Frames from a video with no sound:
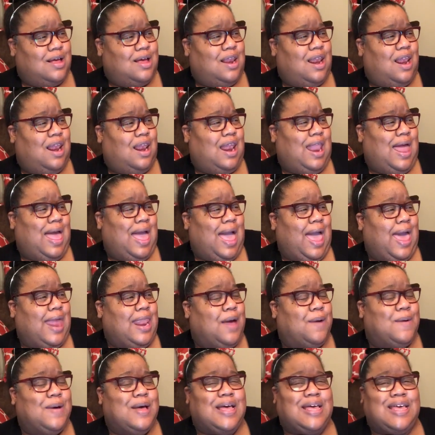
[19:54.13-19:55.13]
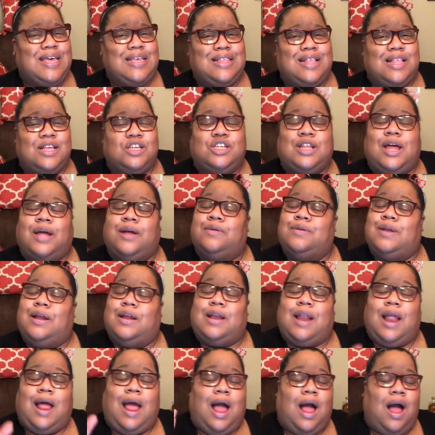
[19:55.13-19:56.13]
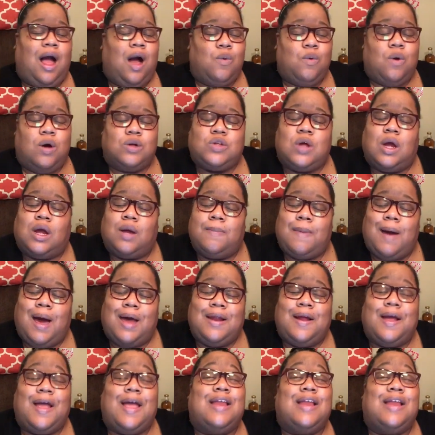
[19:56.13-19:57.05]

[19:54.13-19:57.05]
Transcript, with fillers: Lionel, is it a I don't want to talk about it.